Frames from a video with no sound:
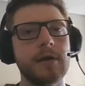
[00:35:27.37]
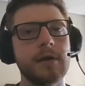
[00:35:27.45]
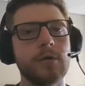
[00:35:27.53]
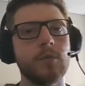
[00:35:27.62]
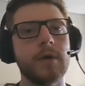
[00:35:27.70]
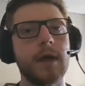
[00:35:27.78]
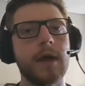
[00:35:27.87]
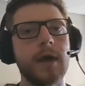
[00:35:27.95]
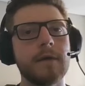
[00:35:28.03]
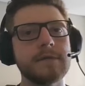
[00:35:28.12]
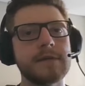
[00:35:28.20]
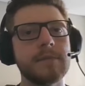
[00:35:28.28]
we
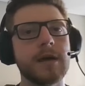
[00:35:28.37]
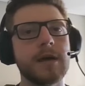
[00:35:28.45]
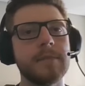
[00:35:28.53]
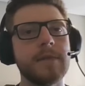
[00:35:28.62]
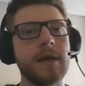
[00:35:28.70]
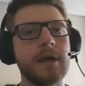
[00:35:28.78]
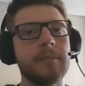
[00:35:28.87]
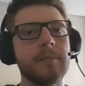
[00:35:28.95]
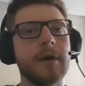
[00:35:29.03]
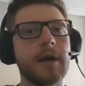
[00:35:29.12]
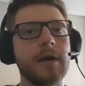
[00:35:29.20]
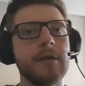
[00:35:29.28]
have some updated
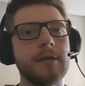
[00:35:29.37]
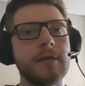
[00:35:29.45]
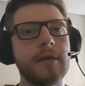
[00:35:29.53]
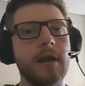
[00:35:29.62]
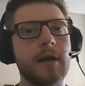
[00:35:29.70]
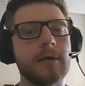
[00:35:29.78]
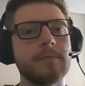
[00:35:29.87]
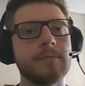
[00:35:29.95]
by there.